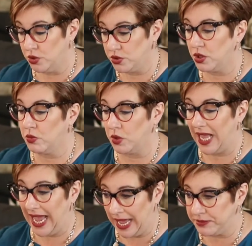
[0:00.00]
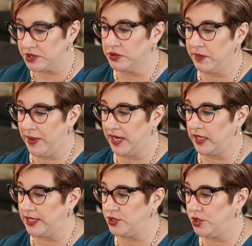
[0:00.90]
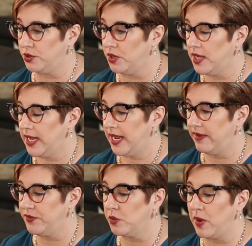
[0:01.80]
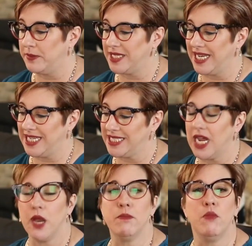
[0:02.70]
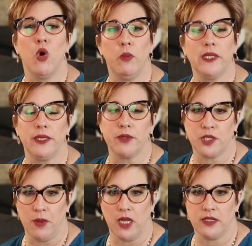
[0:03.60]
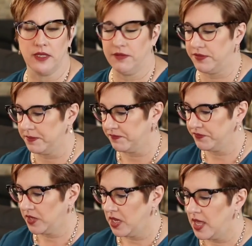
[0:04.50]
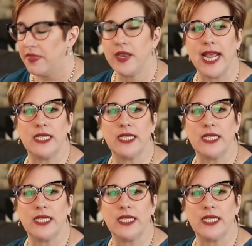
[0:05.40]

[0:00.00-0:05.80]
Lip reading: device. Google will absolutely penalize you if your website is not mobilely responsive.